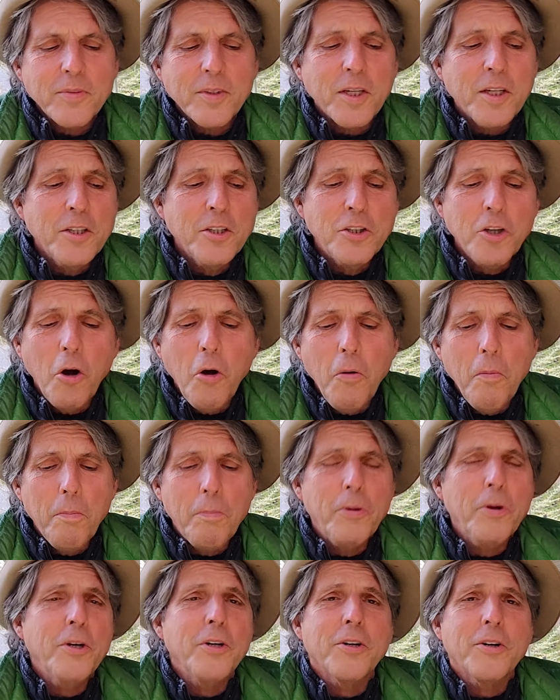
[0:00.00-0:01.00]
Don't
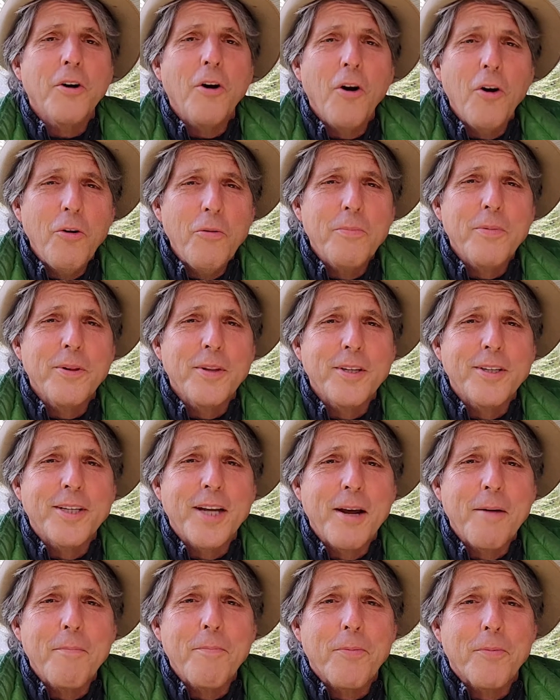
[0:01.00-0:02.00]
put your hope in the
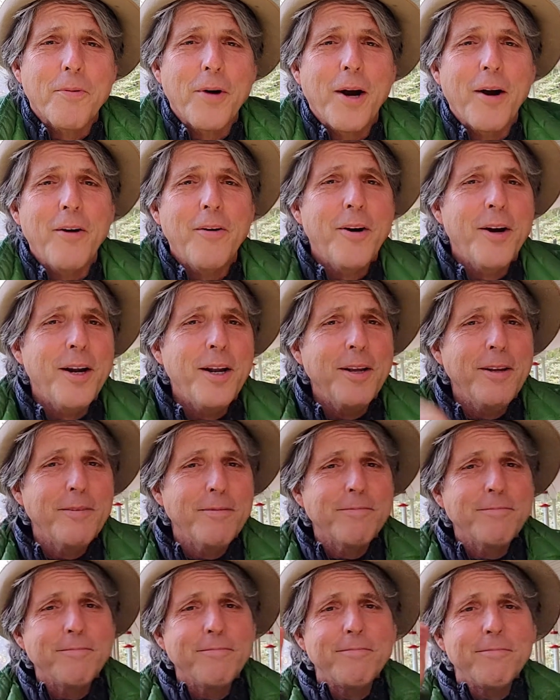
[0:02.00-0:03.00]
temporary,
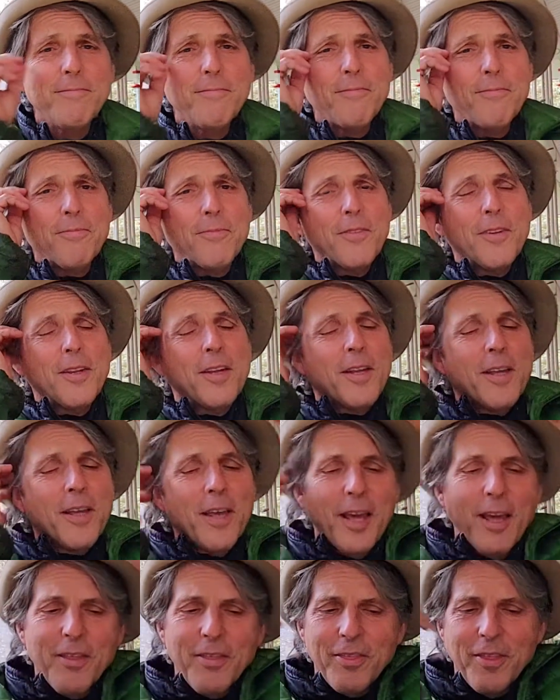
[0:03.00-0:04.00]

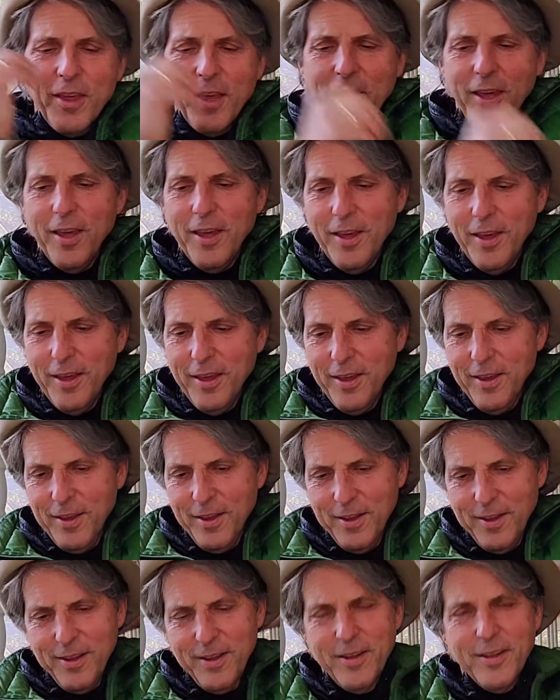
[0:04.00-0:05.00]
in the
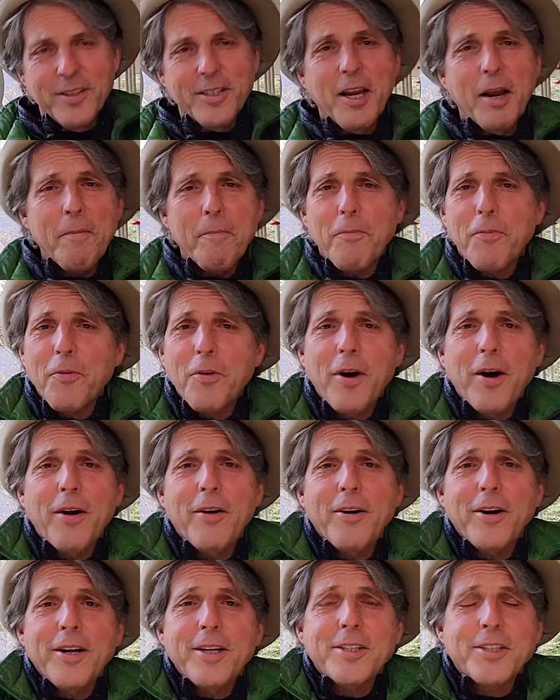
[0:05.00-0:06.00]

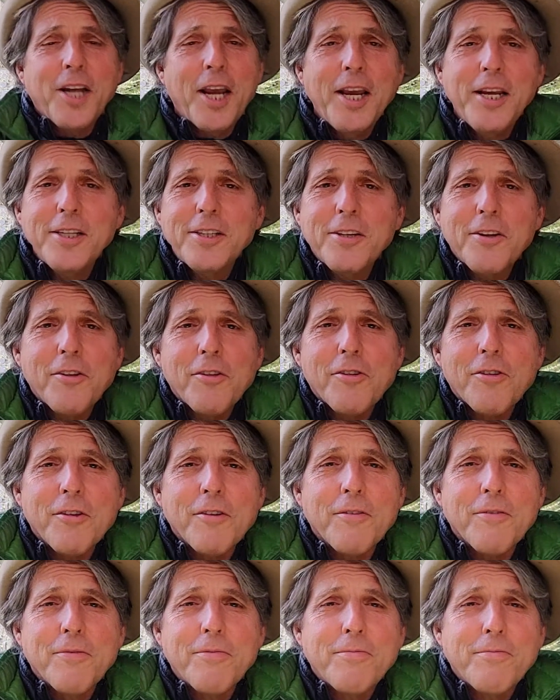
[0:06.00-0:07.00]
temporary changes of